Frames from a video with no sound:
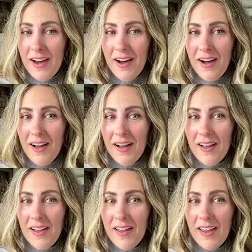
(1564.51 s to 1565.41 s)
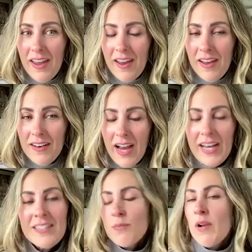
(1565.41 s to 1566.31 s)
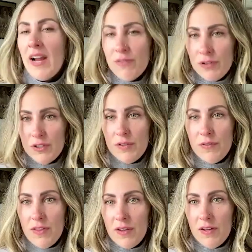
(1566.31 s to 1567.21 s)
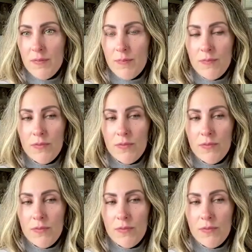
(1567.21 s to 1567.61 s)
And I guess what I've learned over the